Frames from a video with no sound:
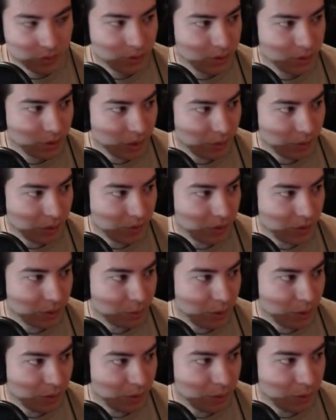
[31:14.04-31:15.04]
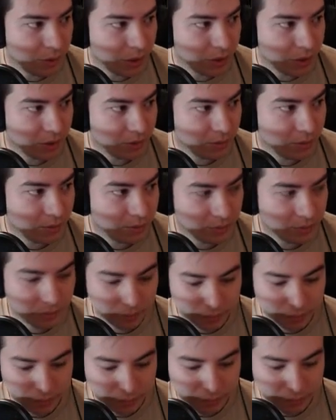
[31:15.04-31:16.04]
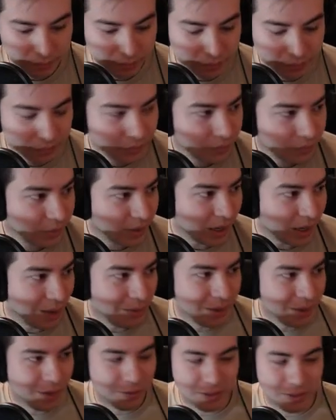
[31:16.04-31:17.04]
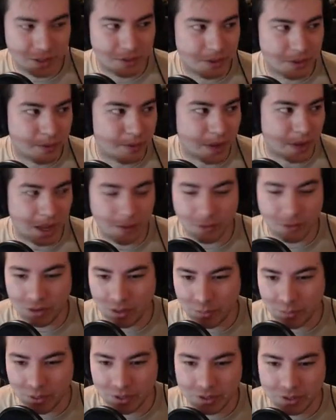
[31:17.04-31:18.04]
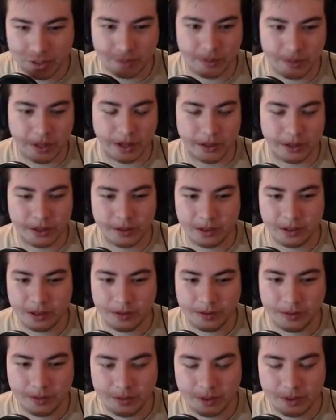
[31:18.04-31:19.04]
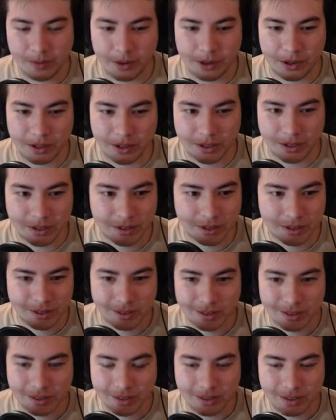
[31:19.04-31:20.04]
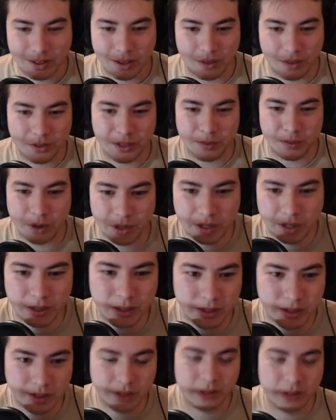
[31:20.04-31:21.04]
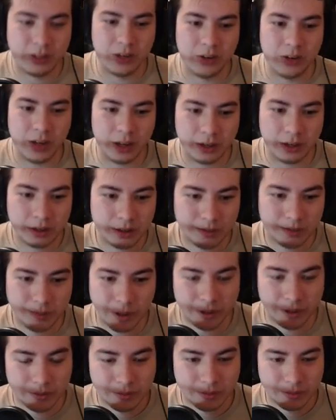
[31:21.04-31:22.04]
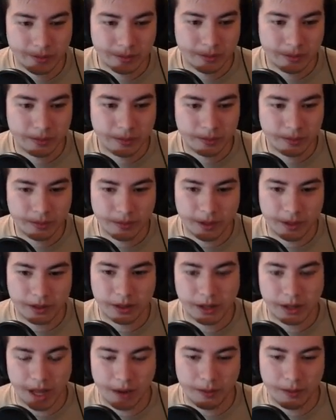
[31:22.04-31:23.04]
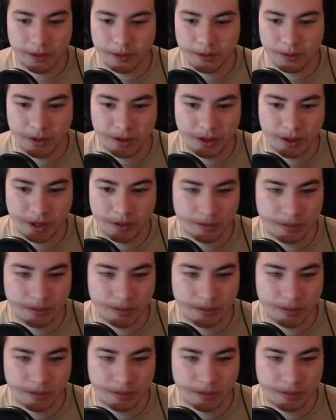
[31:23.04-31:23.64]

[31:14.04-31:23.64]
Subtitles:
gonna give it a 3 for rotation. I'm gonna give it a 5 for unlimited just because Spartacus. Obviously Spartacus isn't a tier deck, but this fits in it.